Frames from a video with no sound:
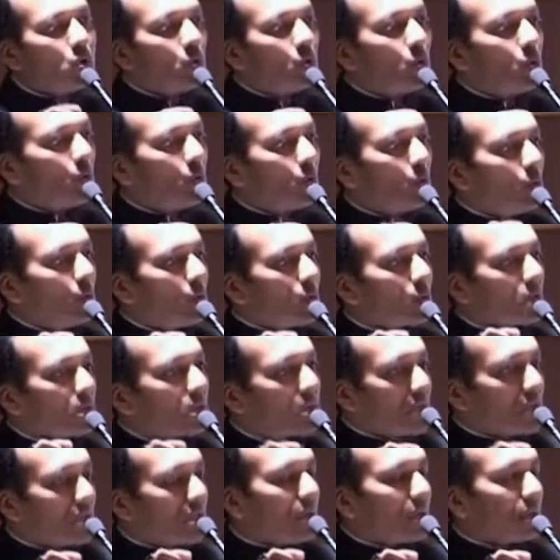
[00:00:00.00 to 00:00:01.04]
to
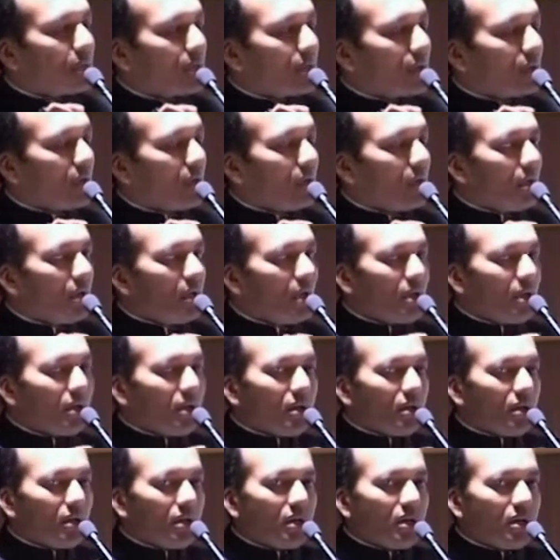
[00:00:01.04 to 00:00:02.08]
set up
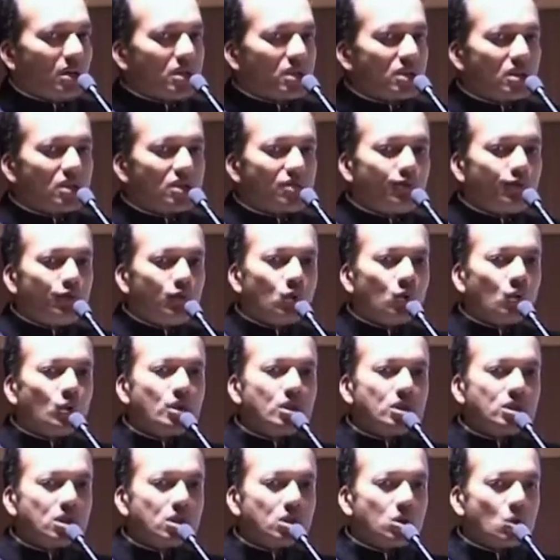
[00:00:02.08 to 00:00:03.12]
is this few
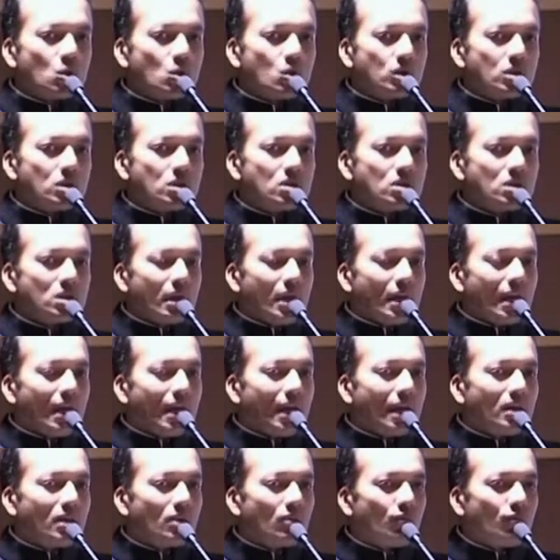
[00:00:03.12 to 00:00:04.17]
institutions
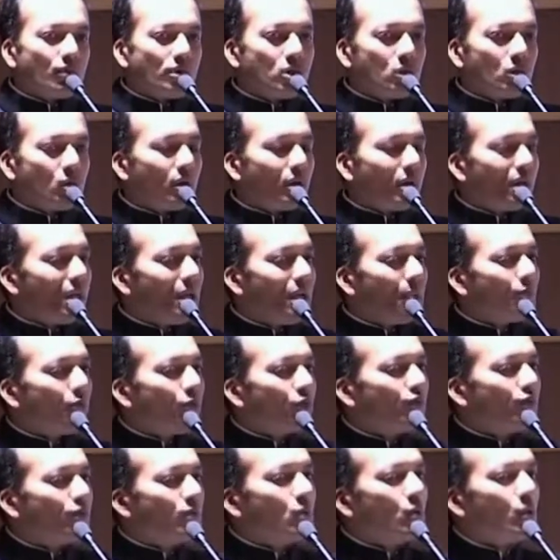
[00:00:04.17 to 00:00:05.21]
and with your help
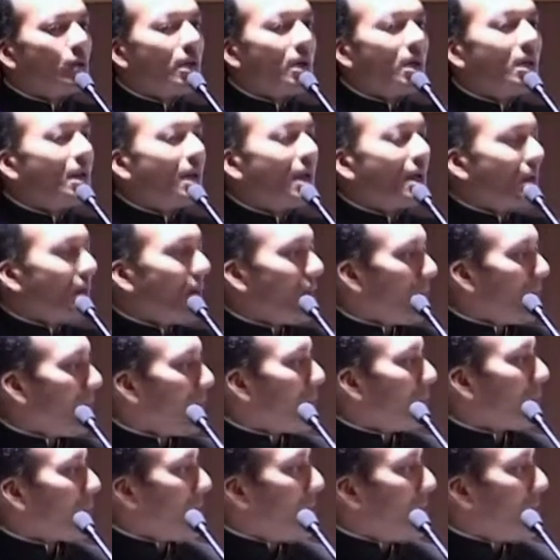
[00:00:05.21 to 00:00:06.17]
what we're doing in Haryana